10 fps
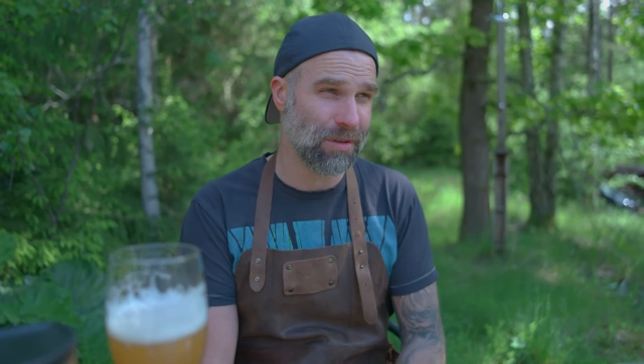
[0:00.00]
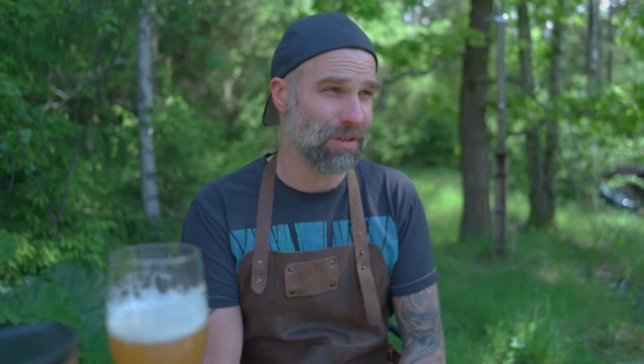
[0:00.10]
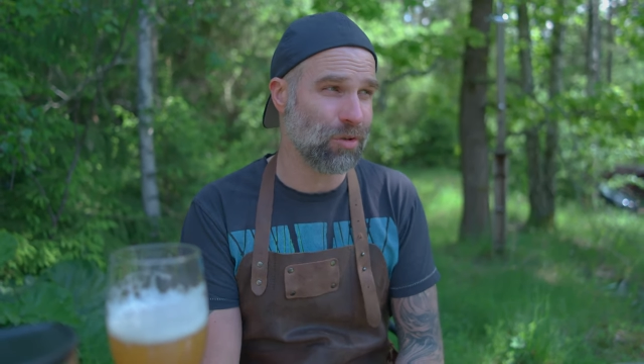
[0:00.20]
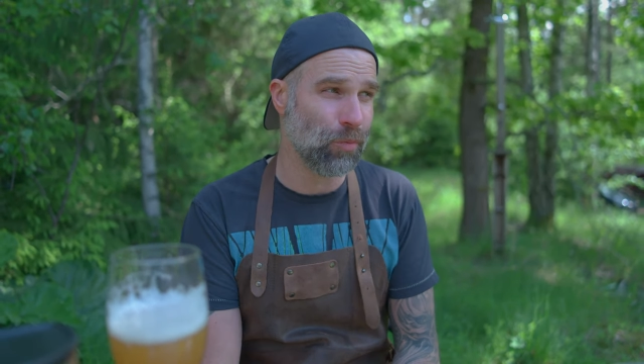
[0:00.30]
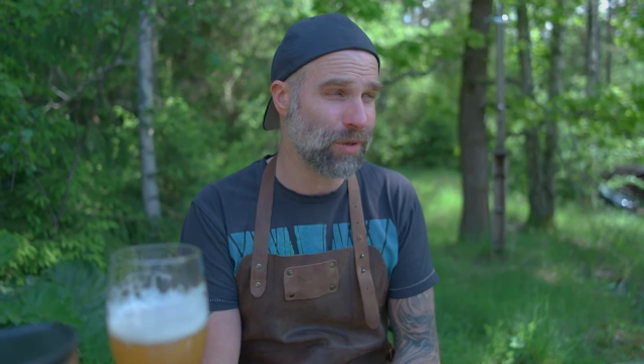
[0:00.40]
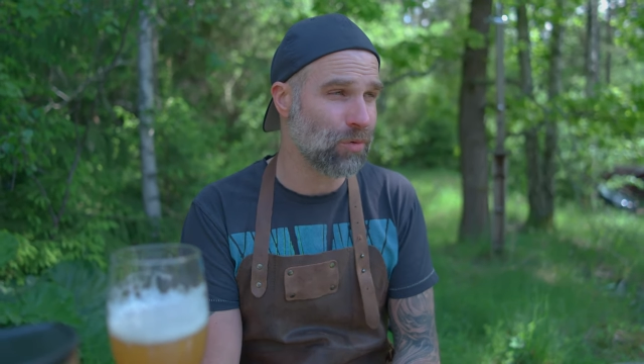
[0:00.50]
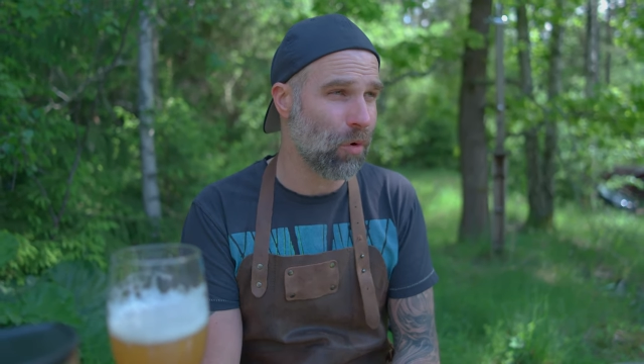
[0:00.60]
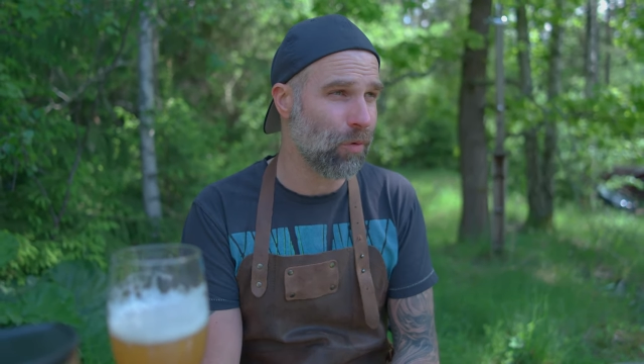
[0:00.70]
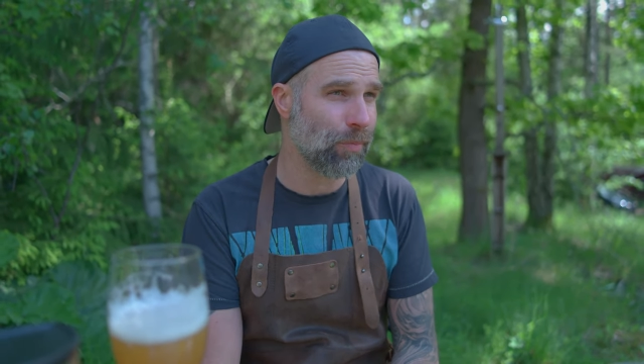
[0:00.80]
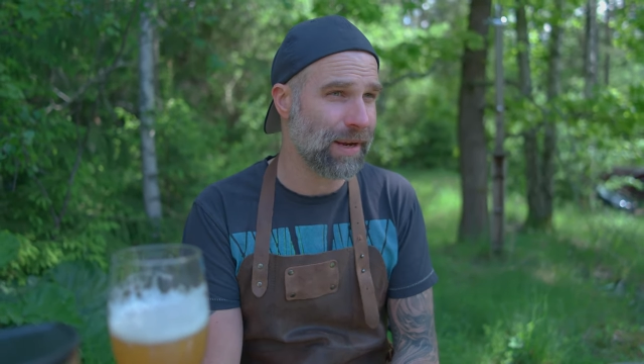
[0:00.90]
super
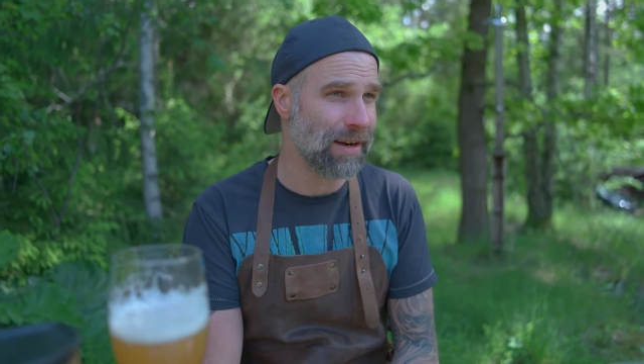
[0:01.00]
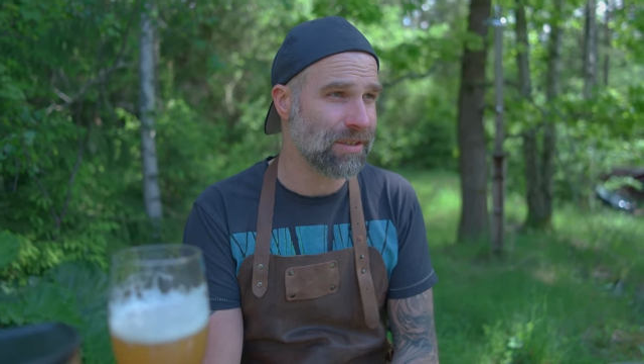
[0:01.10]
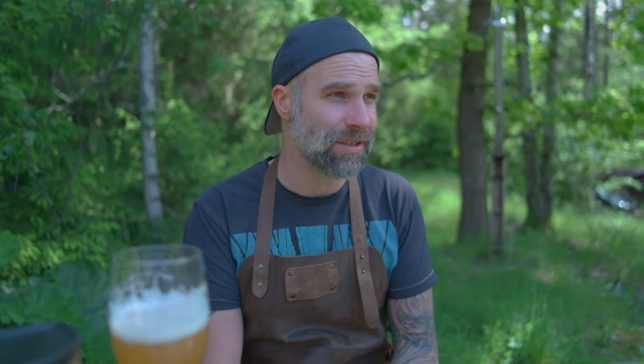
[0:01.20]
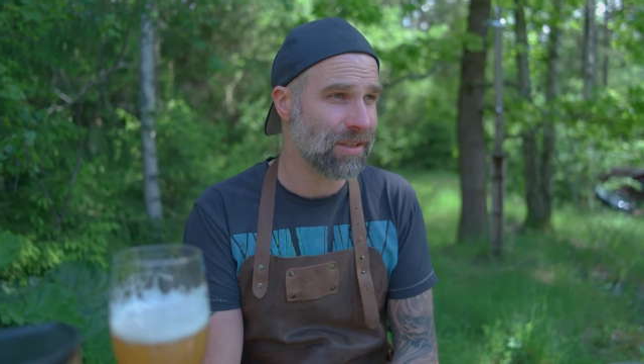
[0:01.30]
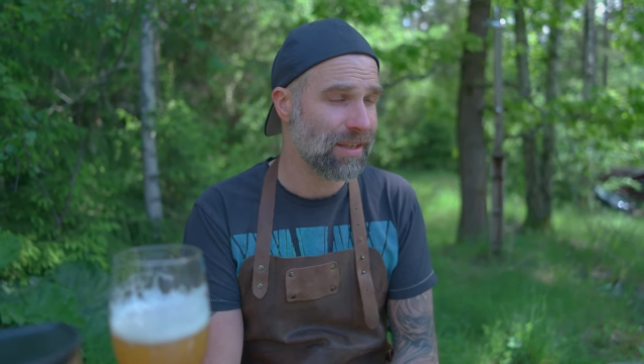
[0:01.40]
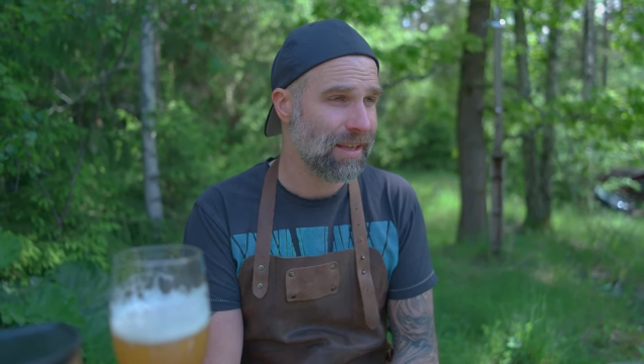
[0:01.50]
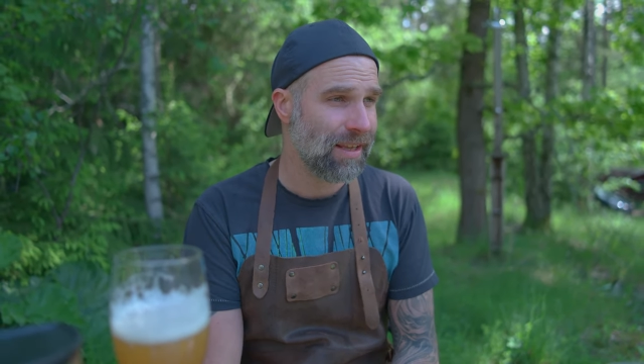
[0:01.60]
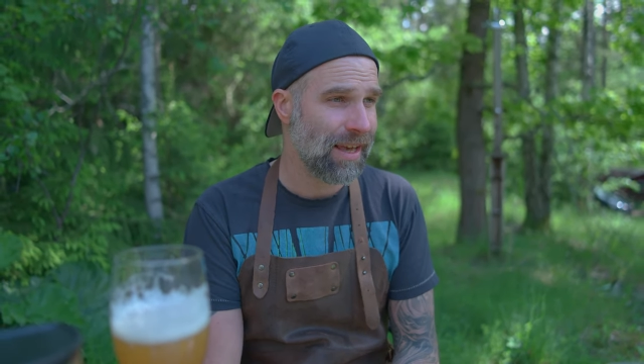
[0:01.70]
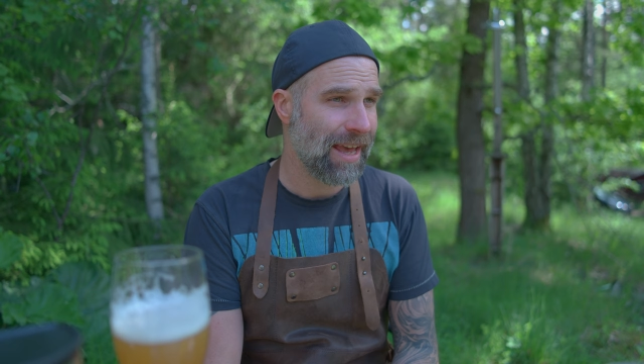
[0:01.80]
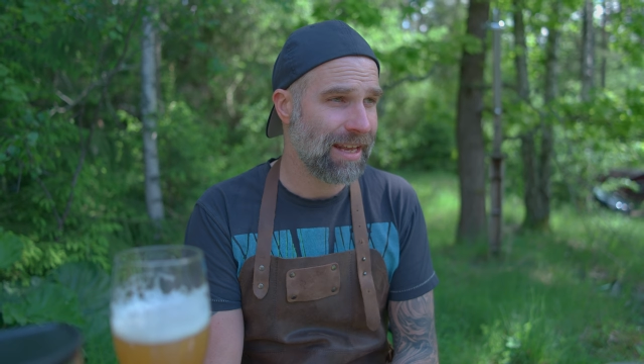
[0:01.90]
strong beers
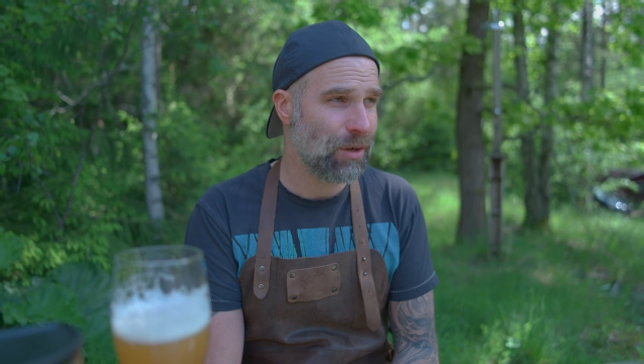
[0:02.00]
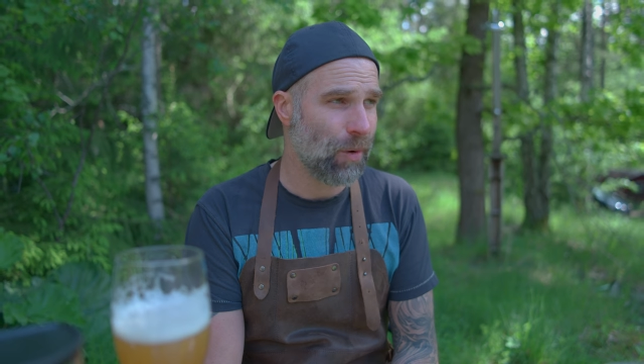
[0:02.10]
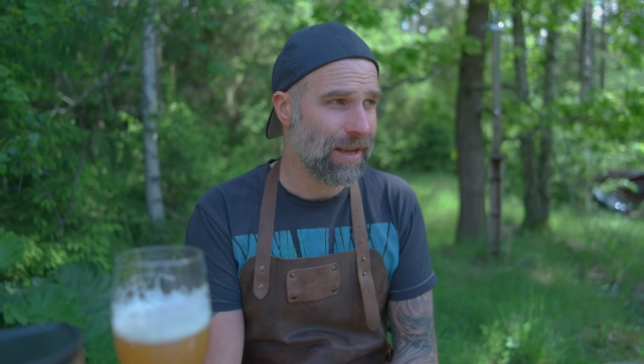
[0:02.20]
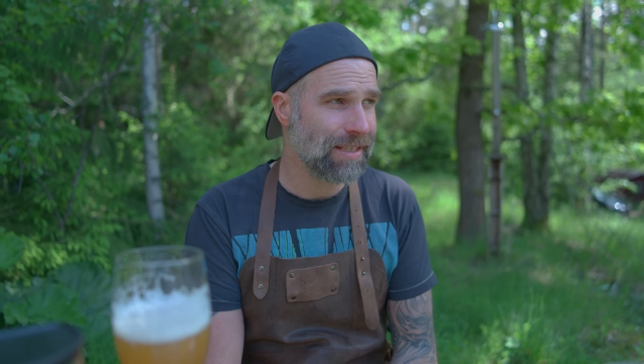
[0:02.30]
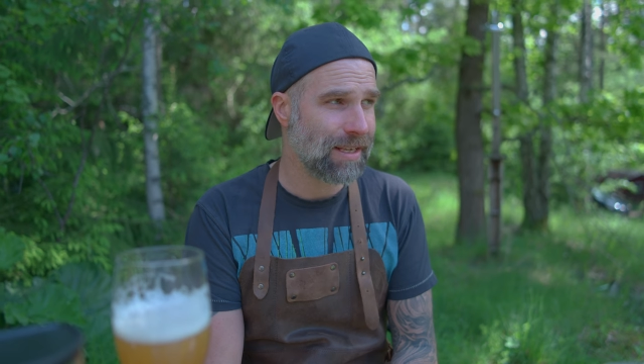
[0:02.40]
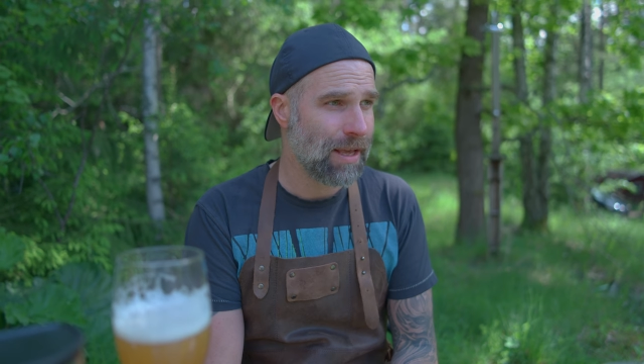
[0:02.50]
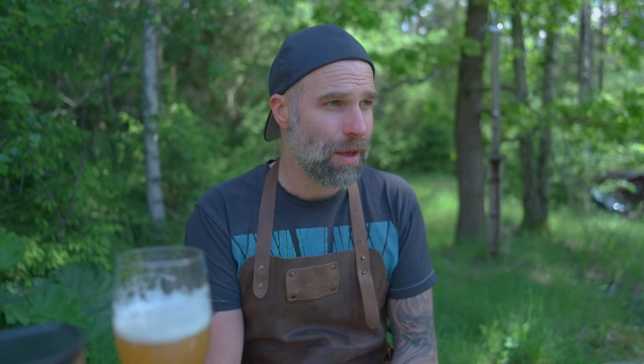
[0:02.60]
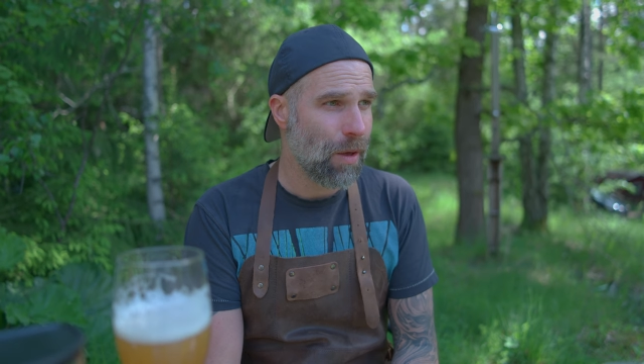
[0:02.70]
anyways,